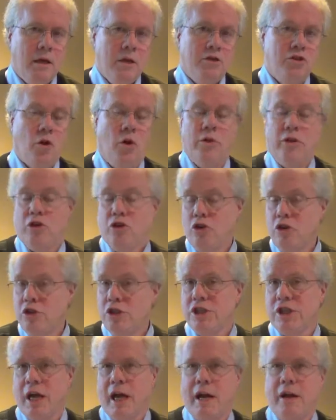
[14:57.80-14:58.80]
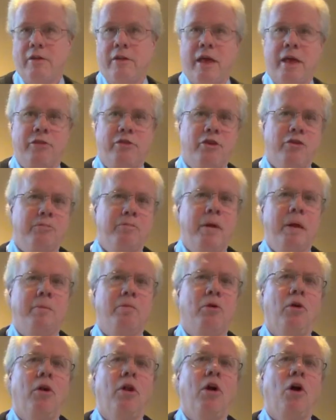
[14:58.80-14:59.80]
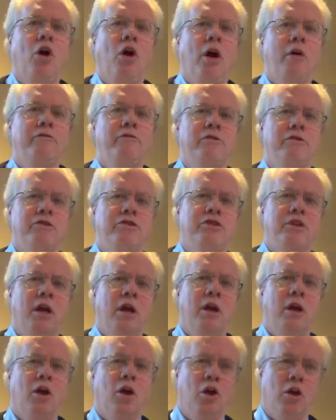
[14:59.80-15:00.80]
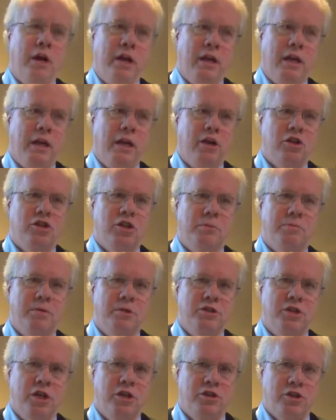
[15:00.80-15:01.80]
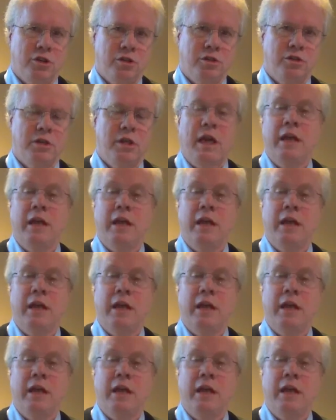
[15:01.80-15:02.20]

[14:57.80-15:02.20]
So on the good side of that, these people often are in leadership positions